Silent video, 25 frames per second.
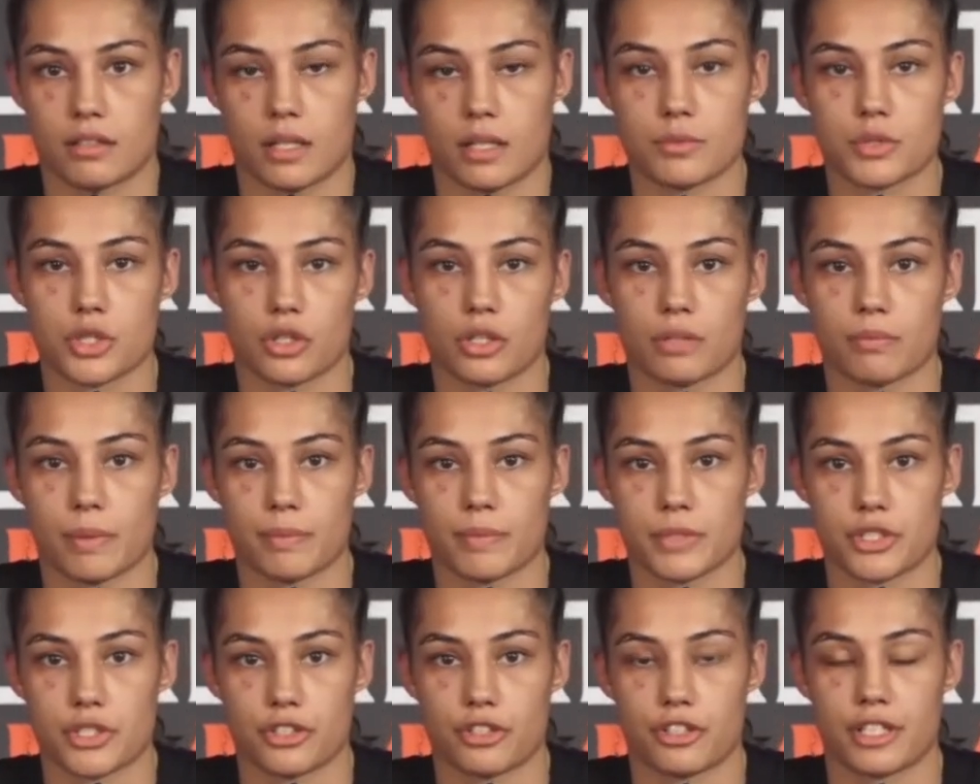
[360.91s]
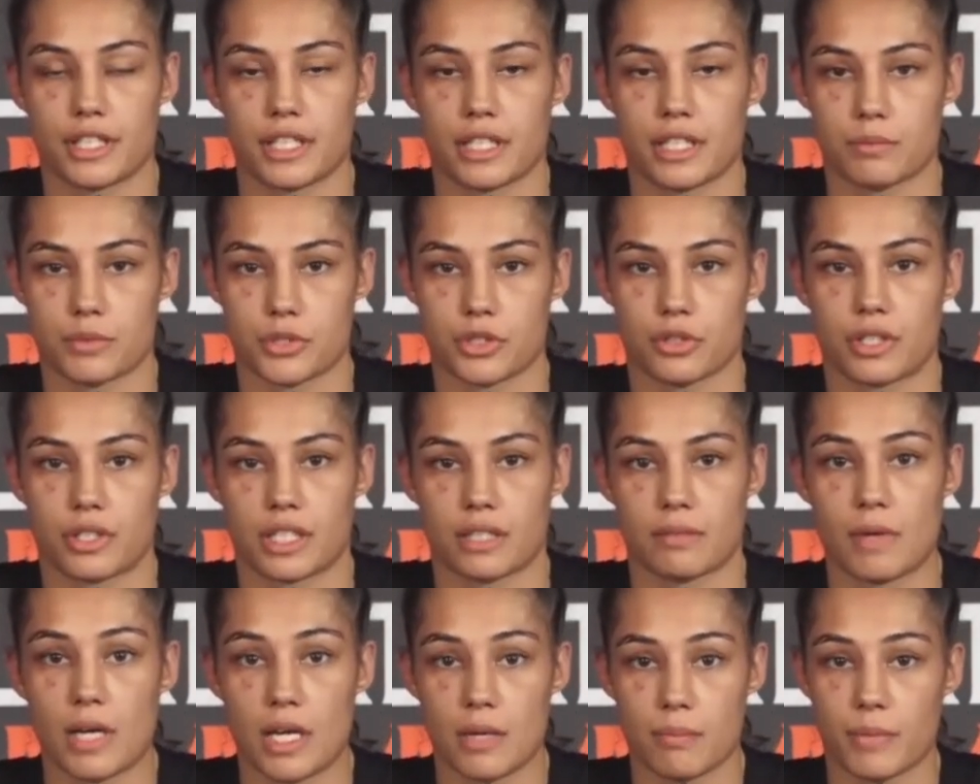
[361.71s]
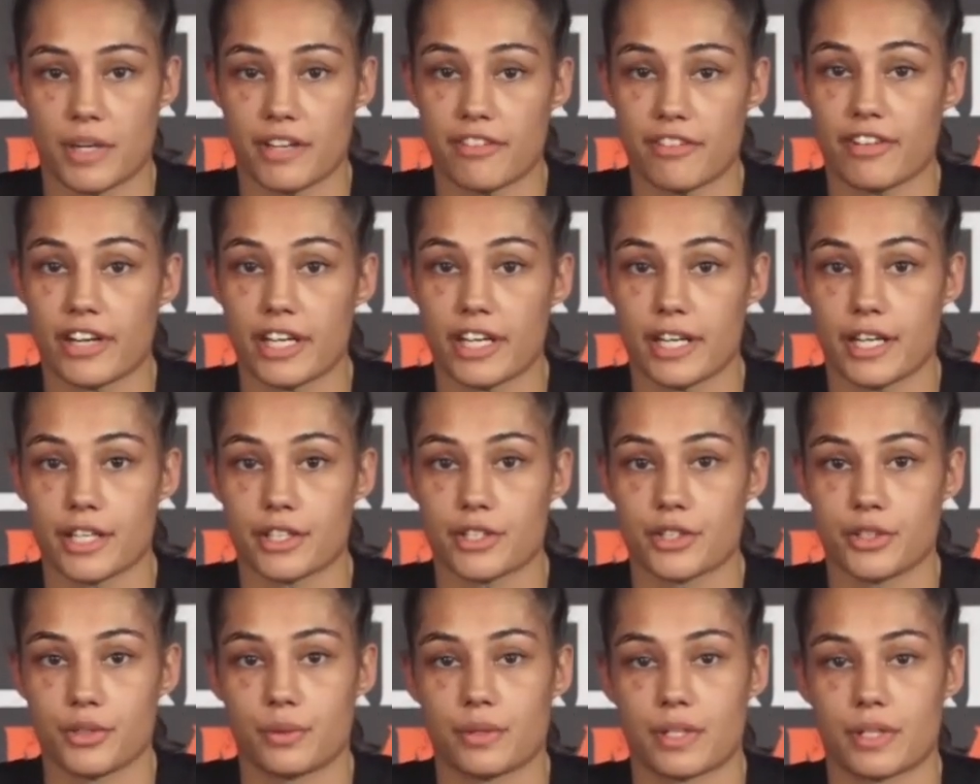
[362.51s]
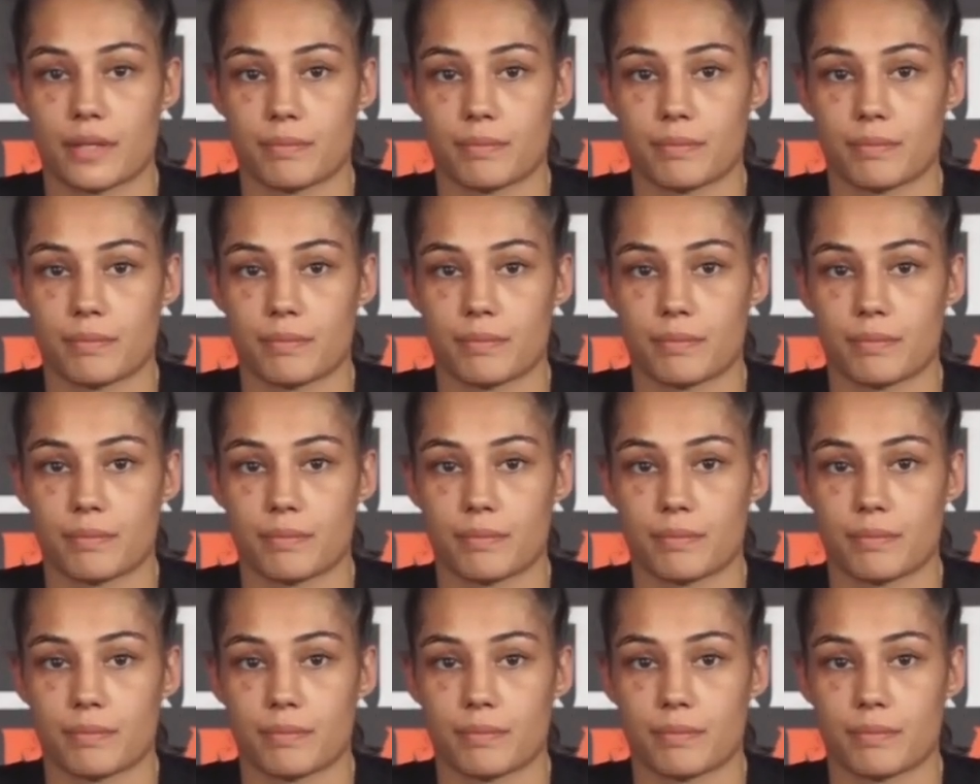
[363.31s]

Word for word: I'm showing my maturity, I'm showing my fight IQ, and